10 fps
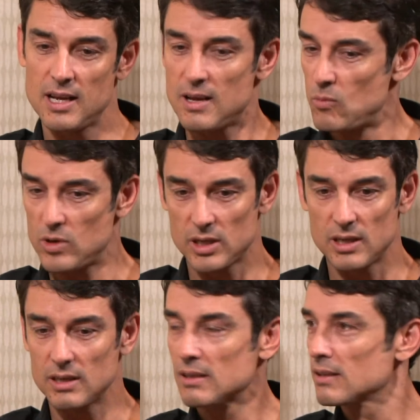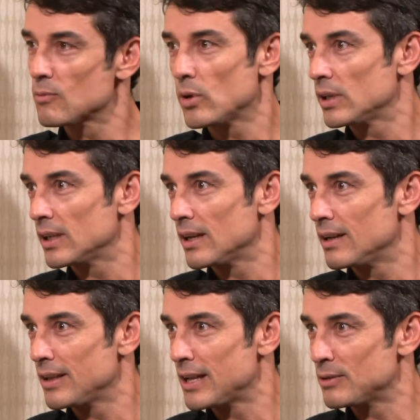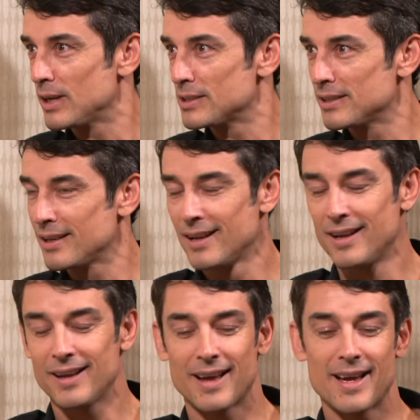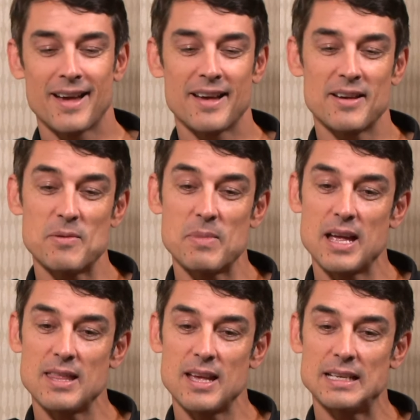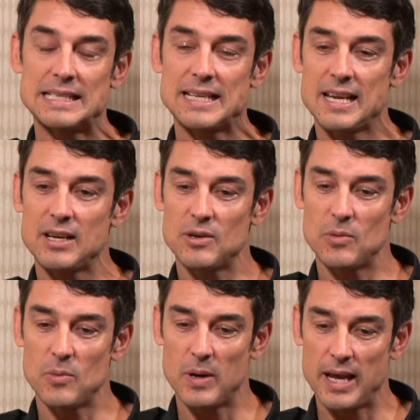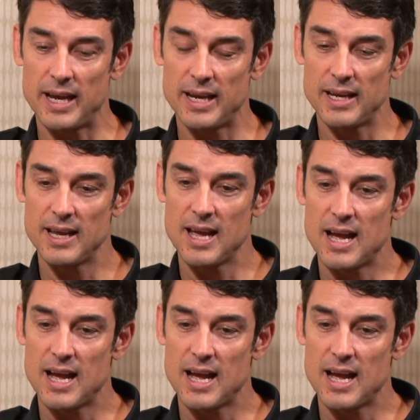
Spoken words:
And I'm working hard in that direction. Yeah. And then take away.